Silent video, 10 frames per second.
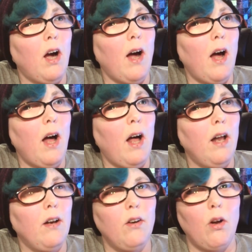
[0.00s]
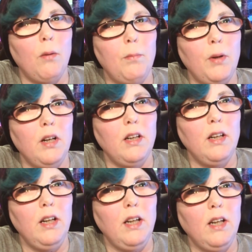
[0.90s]
I
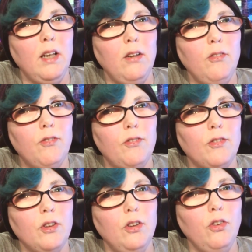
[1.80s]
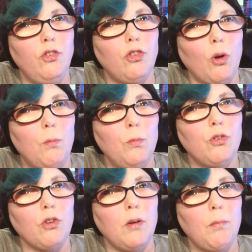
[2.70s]
believe John
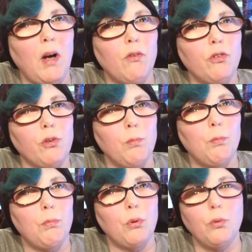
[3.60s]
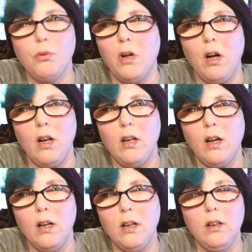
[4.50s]
was on about some
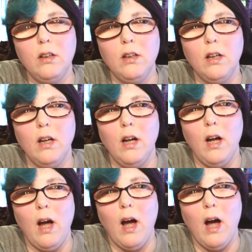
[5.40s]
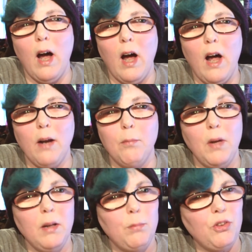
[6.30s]
Brawlhalla and
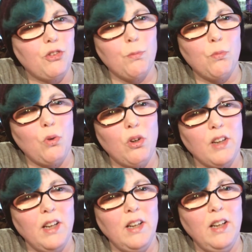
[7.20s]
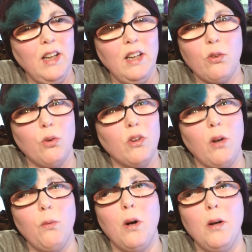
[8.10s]
maybe some Rocket League,
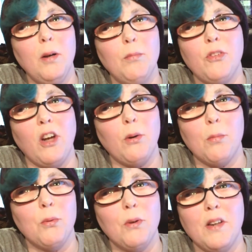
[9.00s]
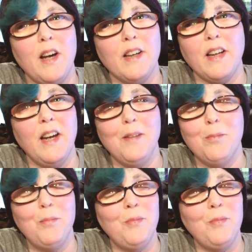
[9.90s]
although I am terrible at that game.